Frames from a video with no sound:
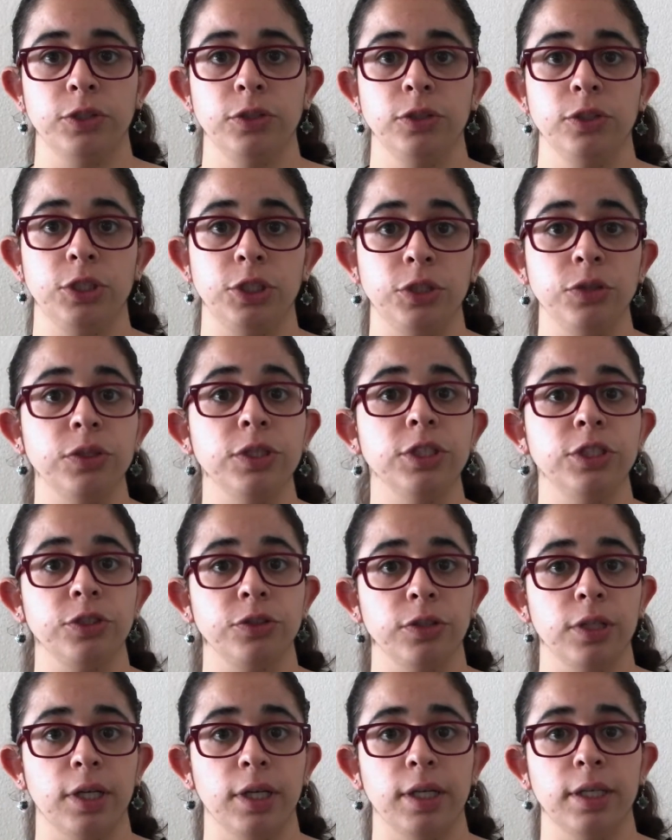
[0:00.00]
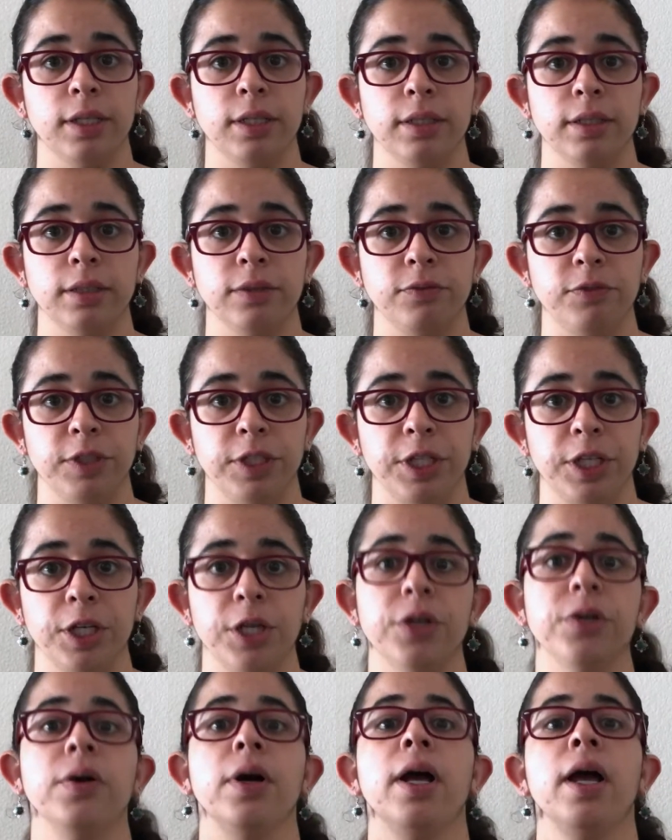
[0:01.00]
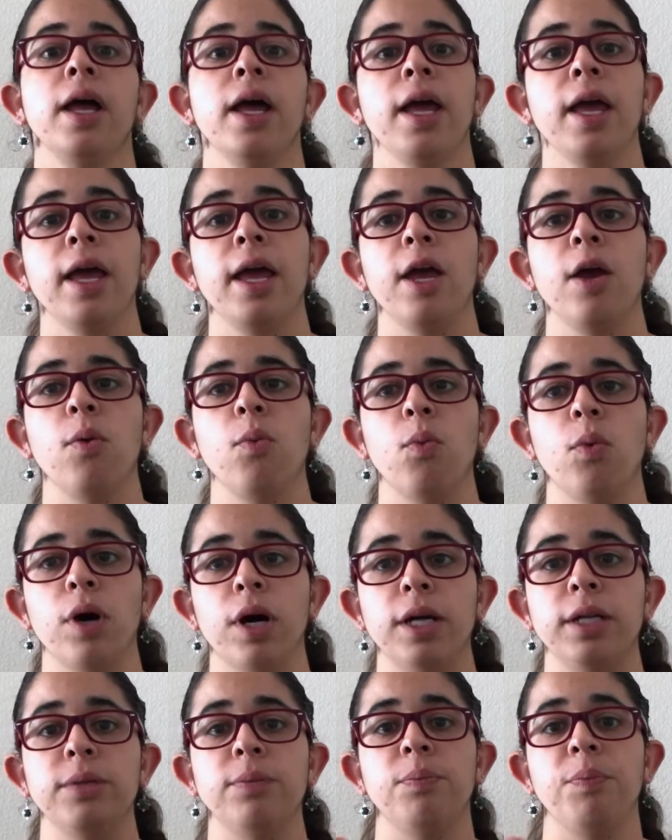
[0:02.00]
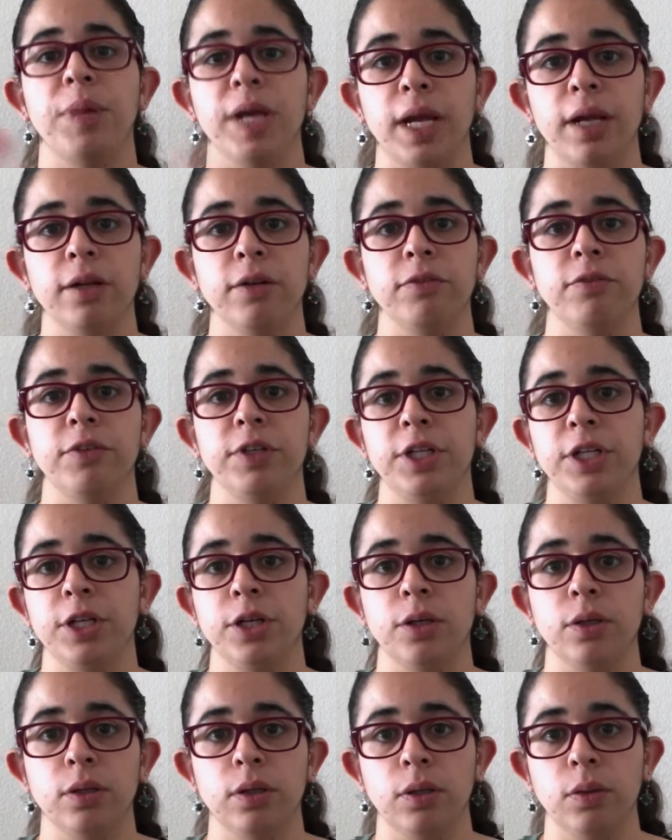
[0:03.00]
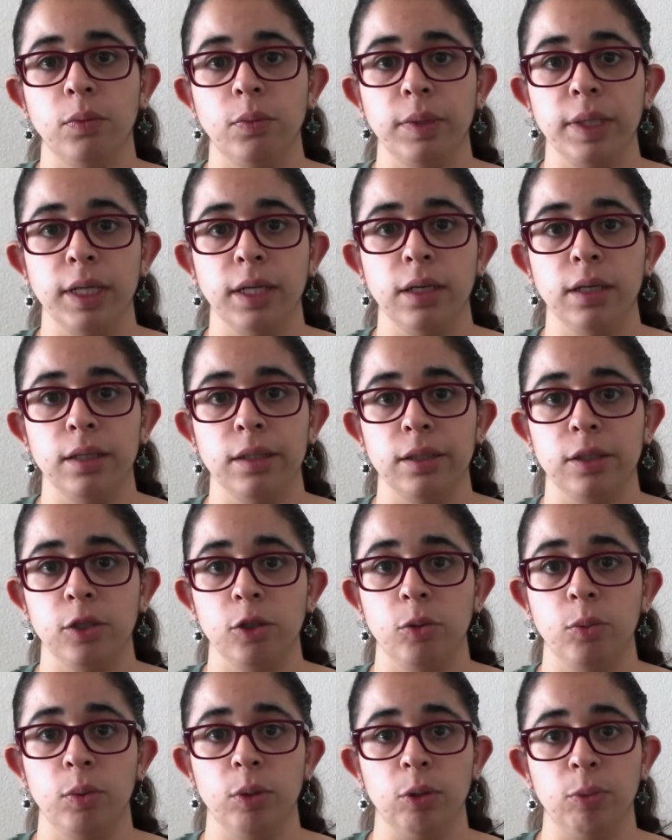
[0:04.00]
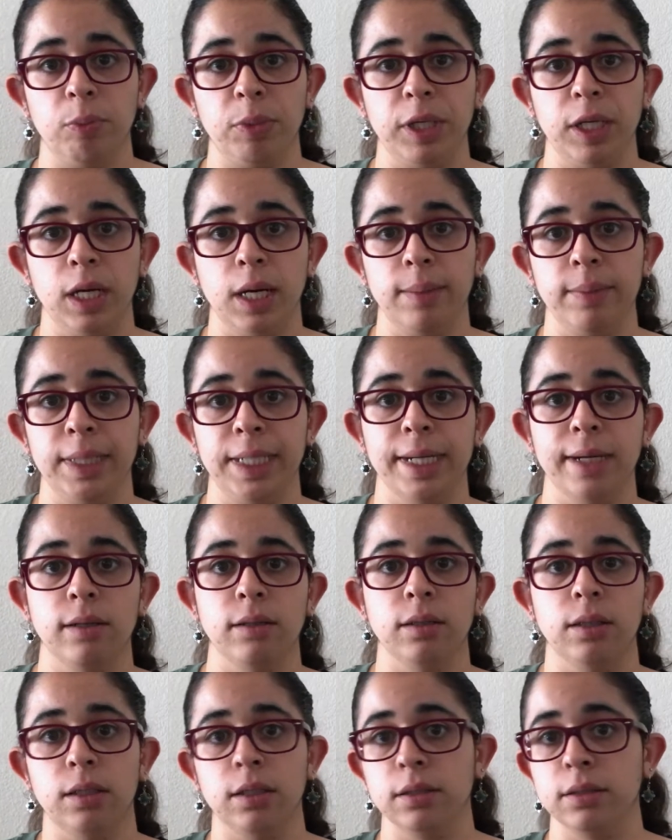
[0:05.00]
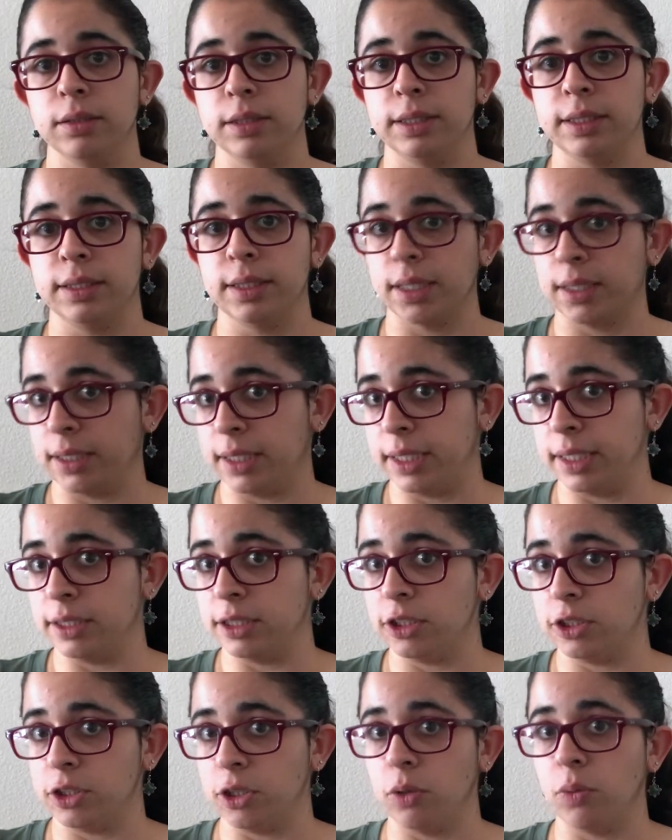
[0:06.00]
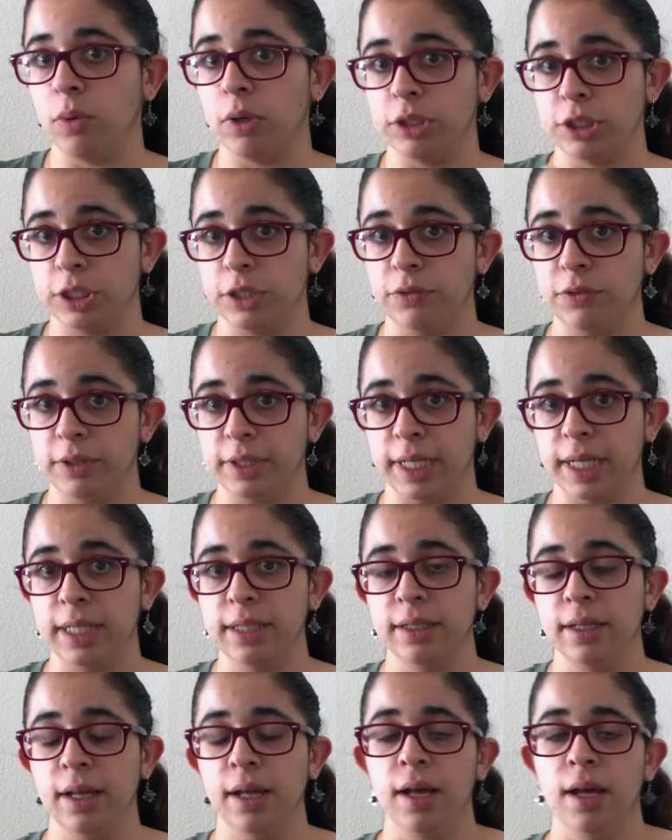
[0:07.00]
student video and one parent video a week. They will be coming out on Sundays, so watch out for that.